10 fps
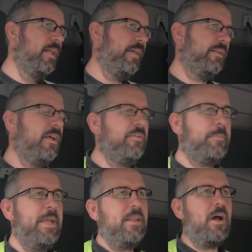That does
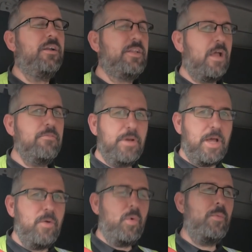mean that I don't
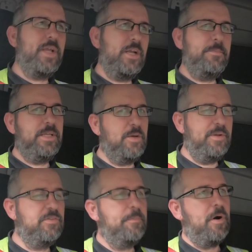know what we're going to be
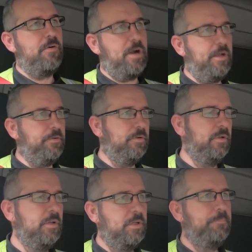doing tomorrow,
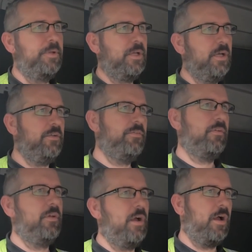because
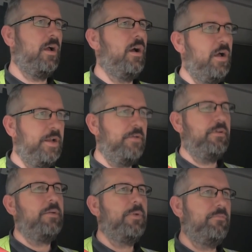I
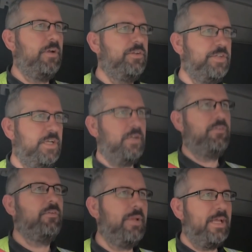don't get my run sheet
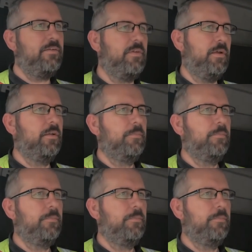until later.